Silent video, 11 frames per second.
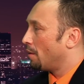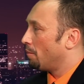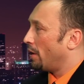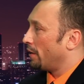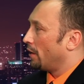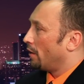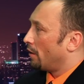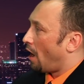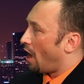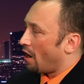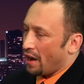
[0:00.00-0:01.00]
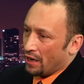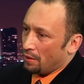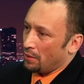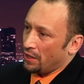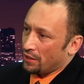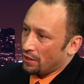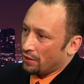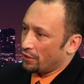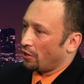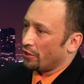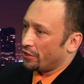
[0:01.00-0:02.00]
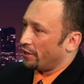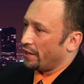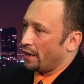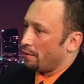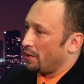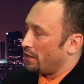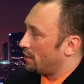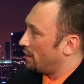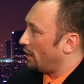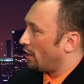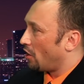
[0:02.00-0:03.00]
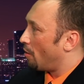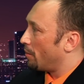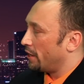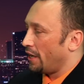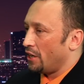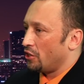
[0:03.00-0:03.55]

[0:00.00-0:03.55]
but our enemies and totalitarian enemies see accommodation.